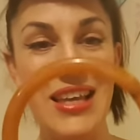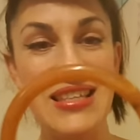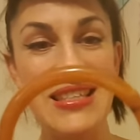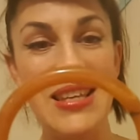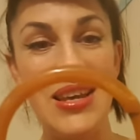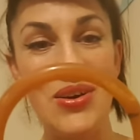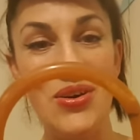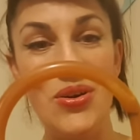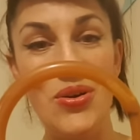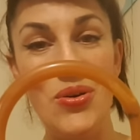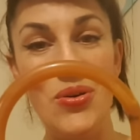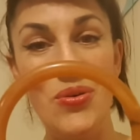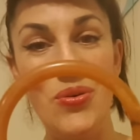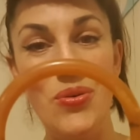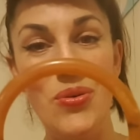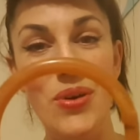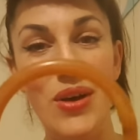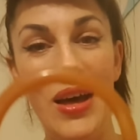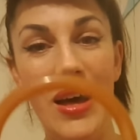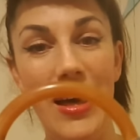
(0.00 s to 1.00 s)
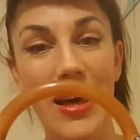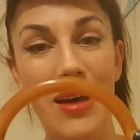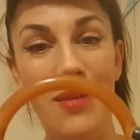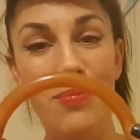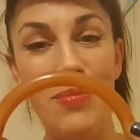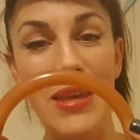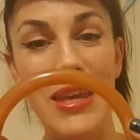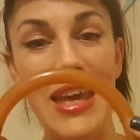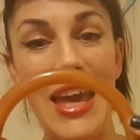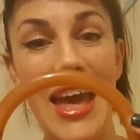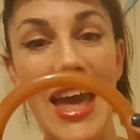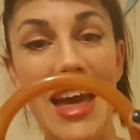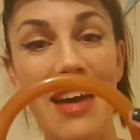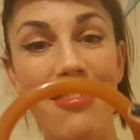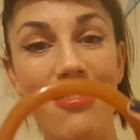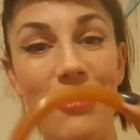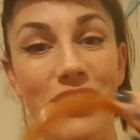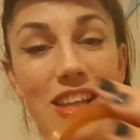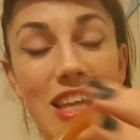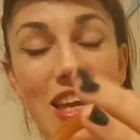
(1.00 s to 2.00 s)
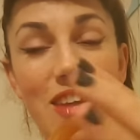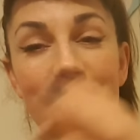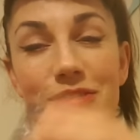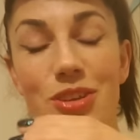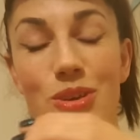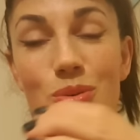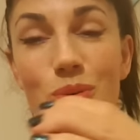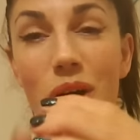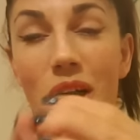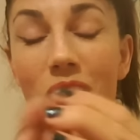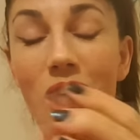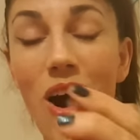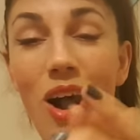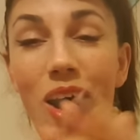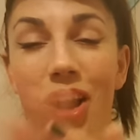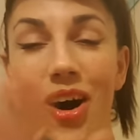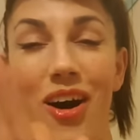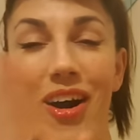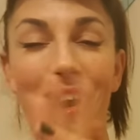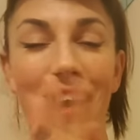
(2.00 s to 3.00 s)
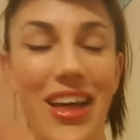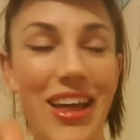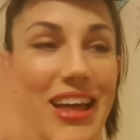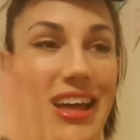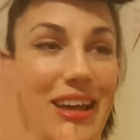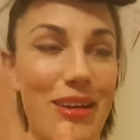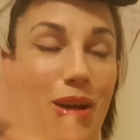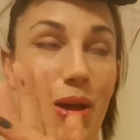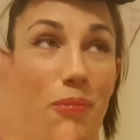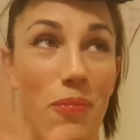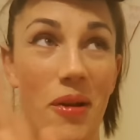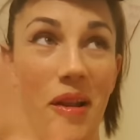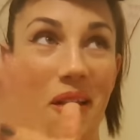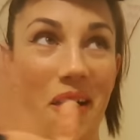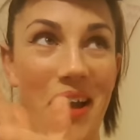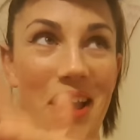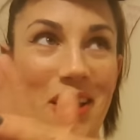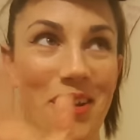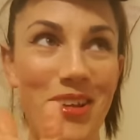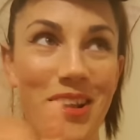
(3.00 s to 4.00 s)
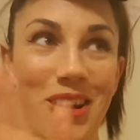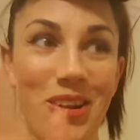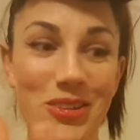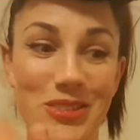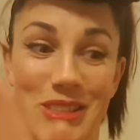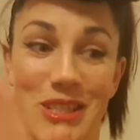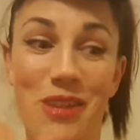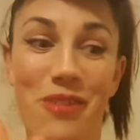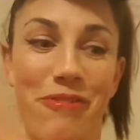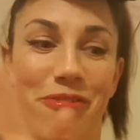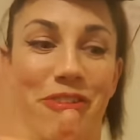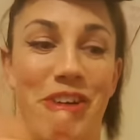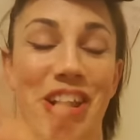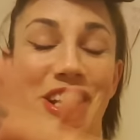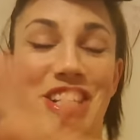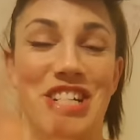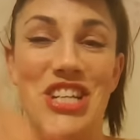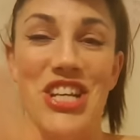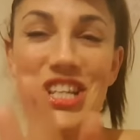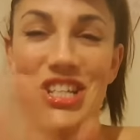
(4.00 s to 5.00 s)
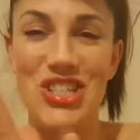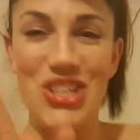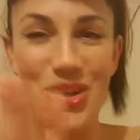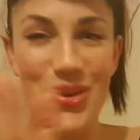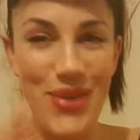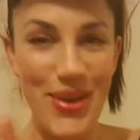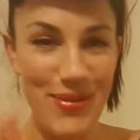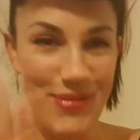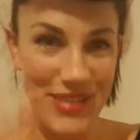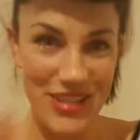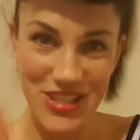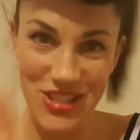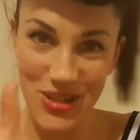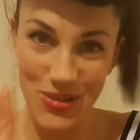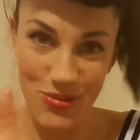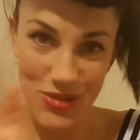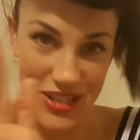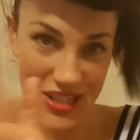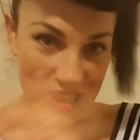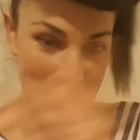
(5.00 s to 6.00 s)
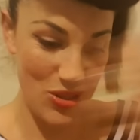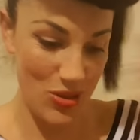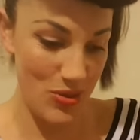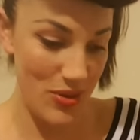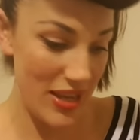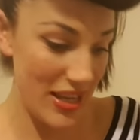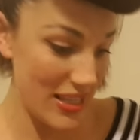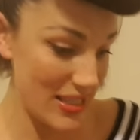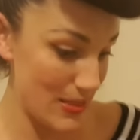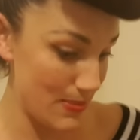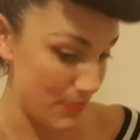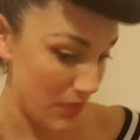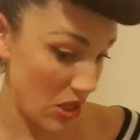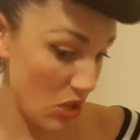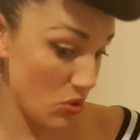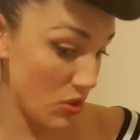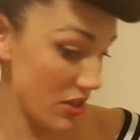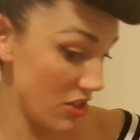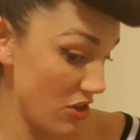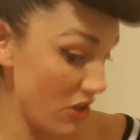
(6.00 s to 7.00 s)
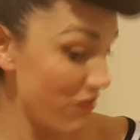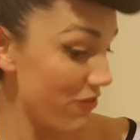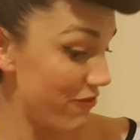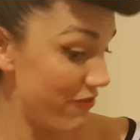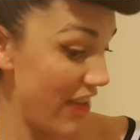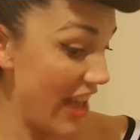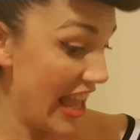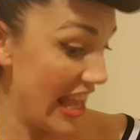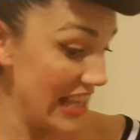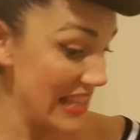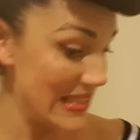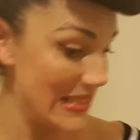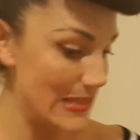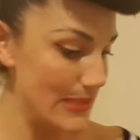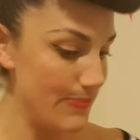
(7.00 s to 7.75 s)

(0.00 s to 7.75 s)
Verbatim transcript: So um, be careful if you are applying lots of friction to it because you don't want it to explode in your face.